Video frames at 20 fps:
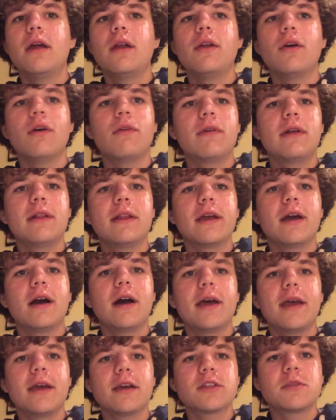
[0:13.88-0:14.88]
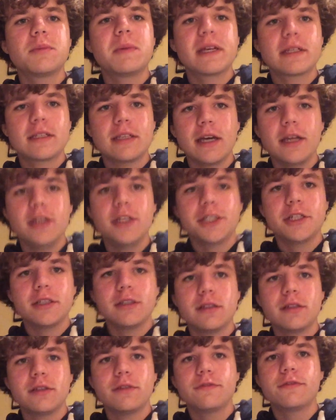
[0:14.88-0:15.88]
not really high
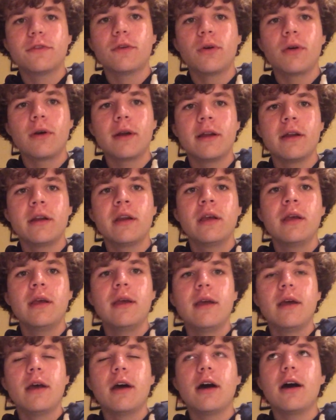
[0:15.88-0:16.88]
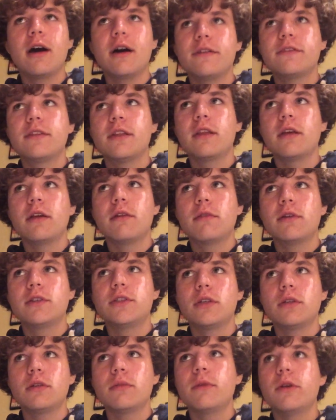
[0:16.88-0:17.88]
expectations for it after the
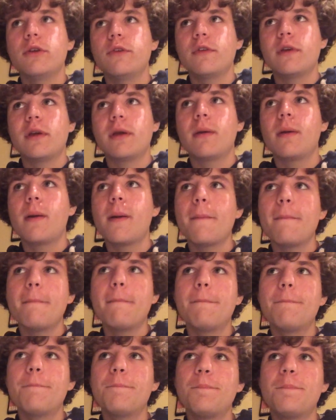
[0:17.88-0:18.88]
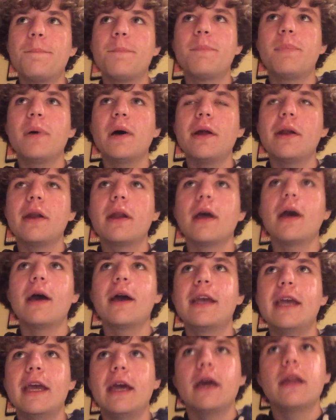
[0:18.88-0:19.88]
original movie. But
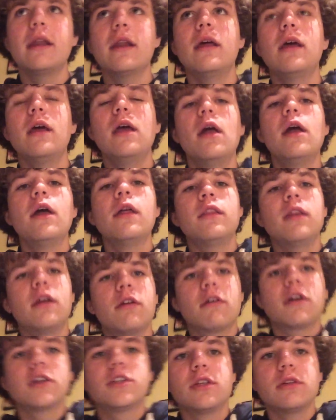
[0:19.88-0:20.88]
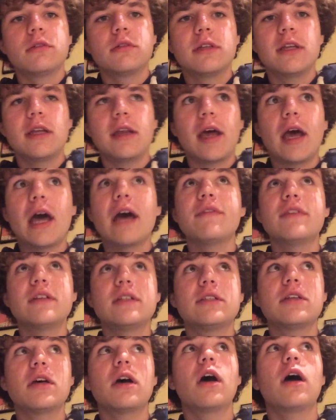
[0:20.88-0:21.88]
again, the original did have
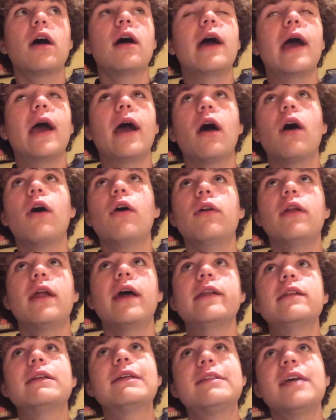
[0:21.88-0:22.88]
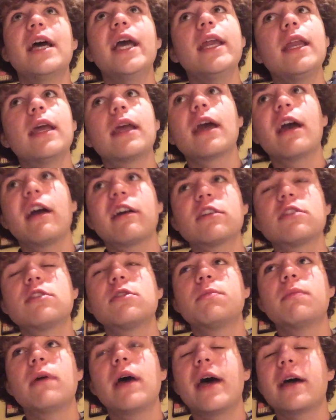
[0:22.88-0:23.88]
its own entertaining
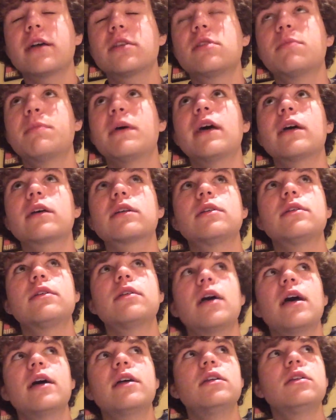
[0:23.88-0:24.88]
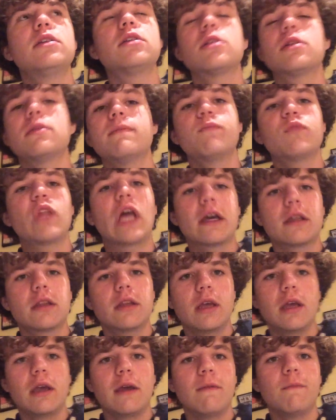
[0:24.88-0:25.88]
aspects, as like
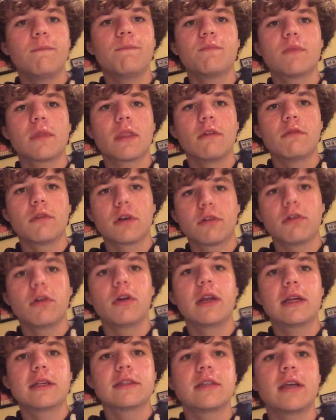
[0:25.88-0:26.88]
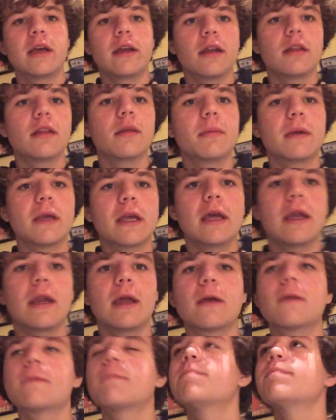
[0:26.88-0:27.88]
the recruiting scene at the
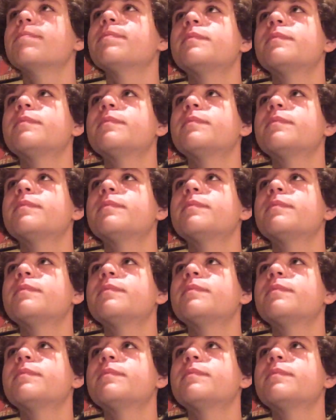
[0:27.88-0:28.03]
beginning,